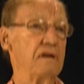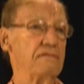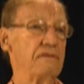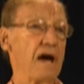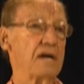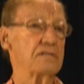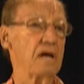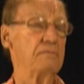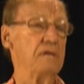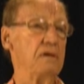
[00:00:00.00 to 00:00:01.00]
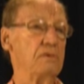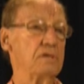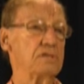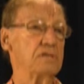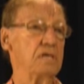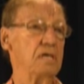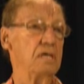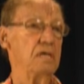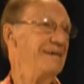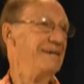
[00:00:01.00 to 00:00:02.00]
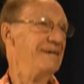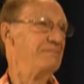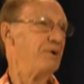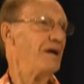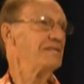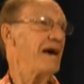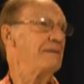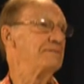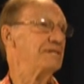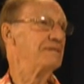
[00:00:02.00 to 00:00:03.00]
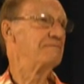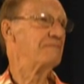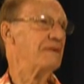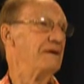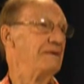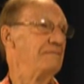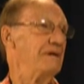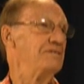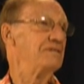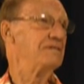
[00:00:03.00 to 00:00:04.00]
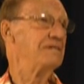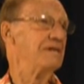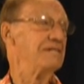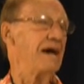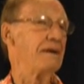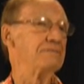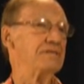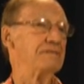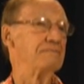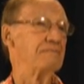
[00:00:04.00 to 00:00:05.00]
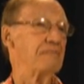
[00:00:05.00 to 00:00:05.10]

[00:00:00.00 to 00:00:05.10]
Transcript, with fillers: of Fox Company was Paul Dobson, Major uh, Dobson.